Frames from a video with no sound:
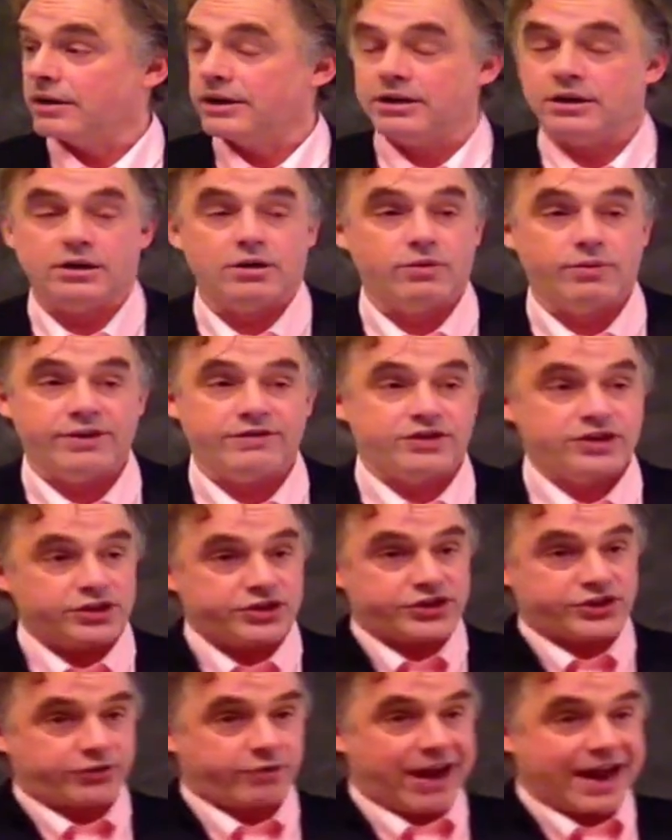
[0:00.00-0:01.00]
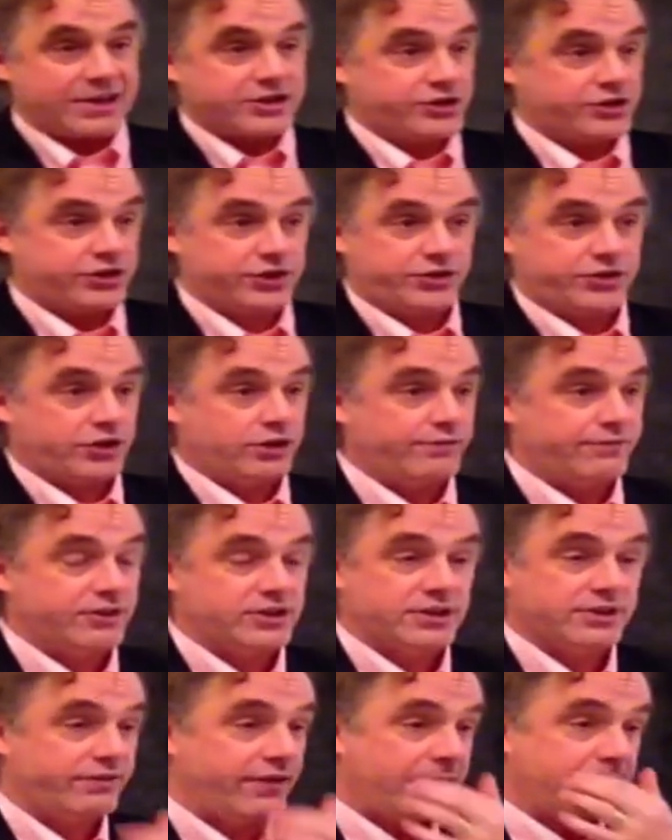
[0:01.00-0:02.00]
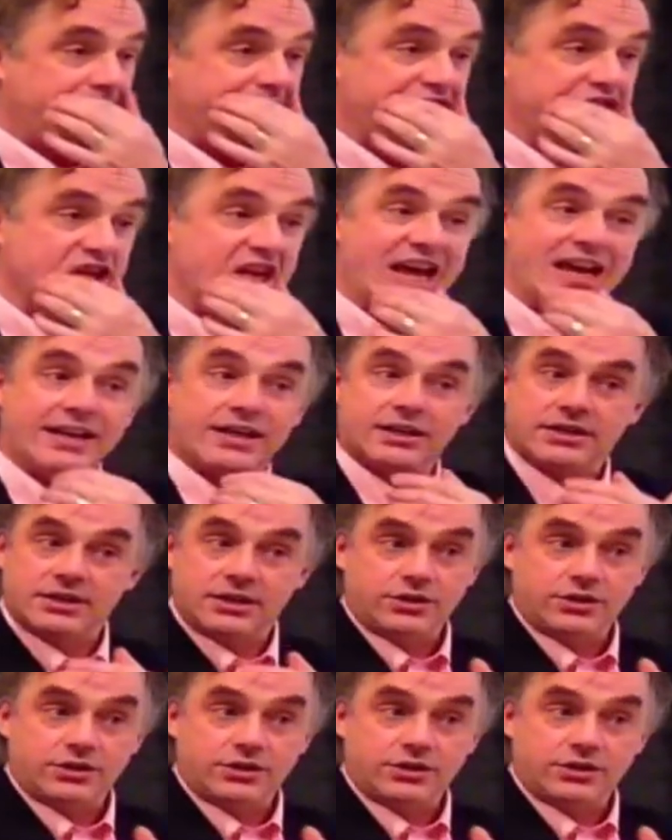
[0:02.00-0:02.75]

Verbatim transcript: And you know, we just scratched the surface of epigenetics.